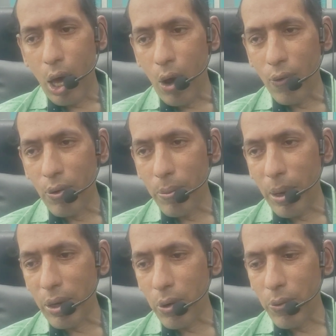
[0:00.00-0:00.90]
of the
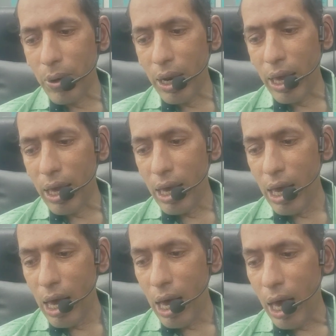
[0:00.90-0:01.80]
microvilli
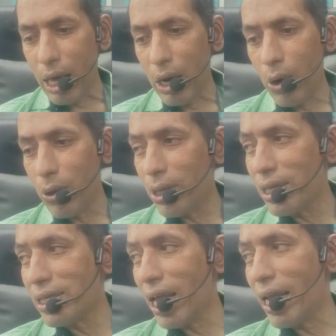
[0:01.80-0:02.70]
are along
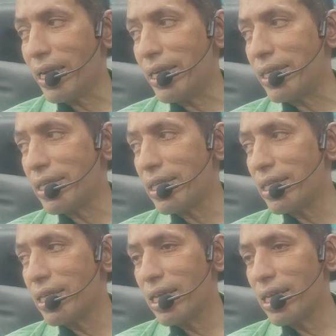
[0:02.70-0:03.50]
the sides